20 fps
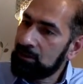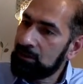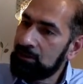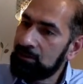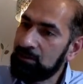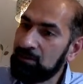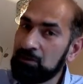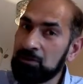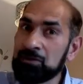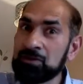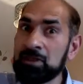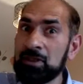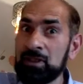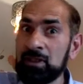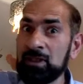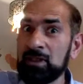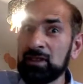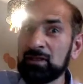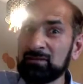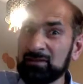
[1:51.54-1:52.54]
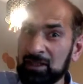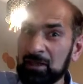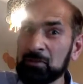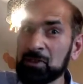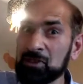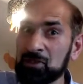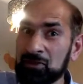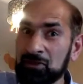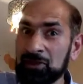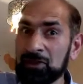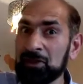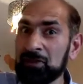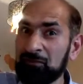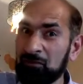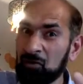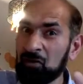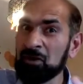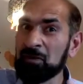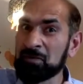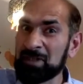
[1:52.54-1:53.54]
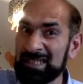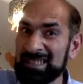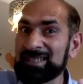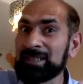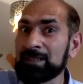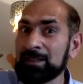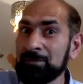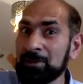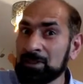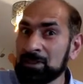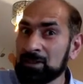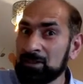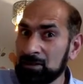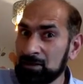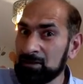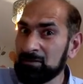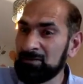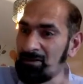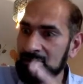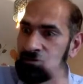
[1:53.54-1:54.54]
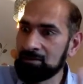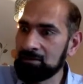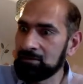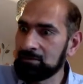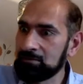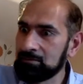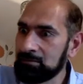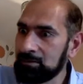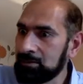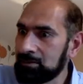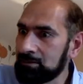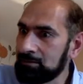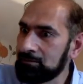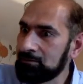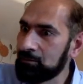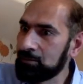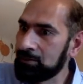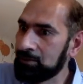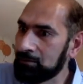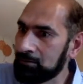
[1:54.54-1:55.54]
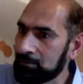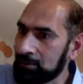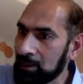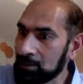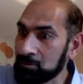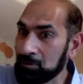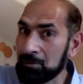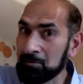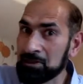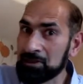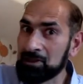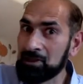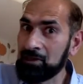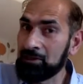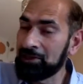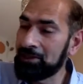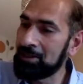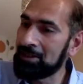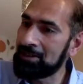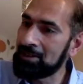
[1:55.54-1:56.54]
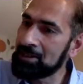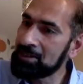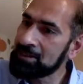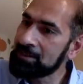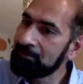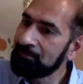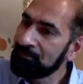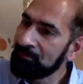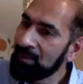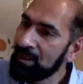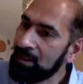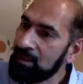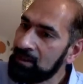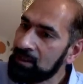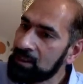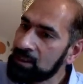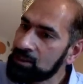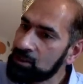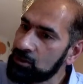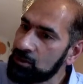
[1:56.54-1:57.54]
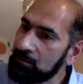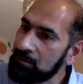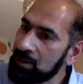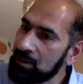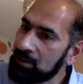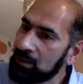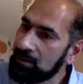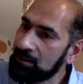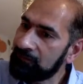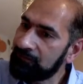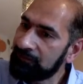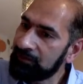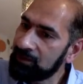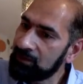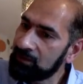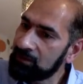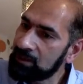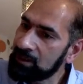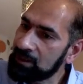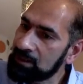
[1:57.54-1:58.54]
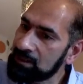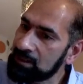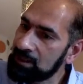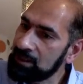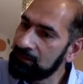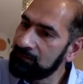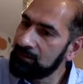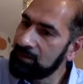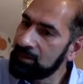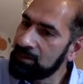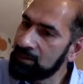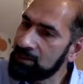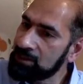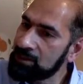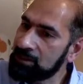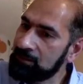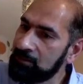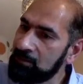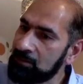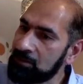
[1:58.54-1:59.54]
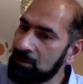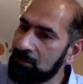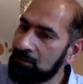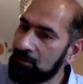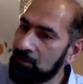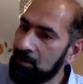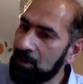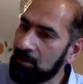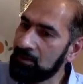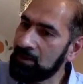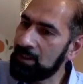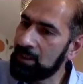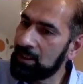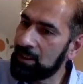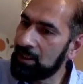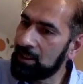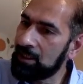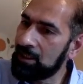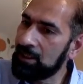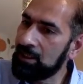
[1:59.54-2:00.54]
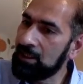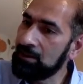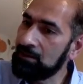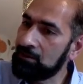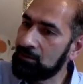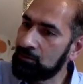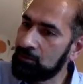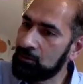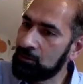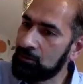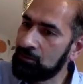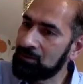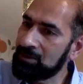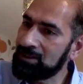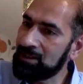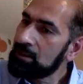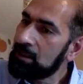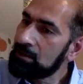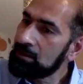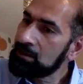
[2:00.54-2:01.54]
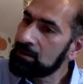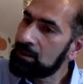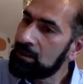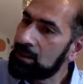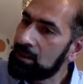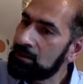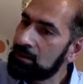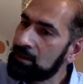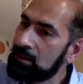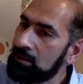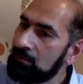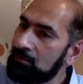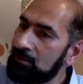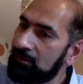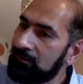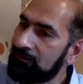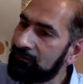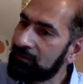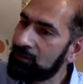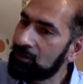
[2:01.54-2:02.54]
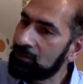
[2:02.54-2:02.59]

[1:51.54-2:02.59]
Usually in chemistry, volumes are centimeters cubed, so you know that's why I'm underlining this. Assuming that the freon is evenly distributed throughout the air in the room, calculate the number of freon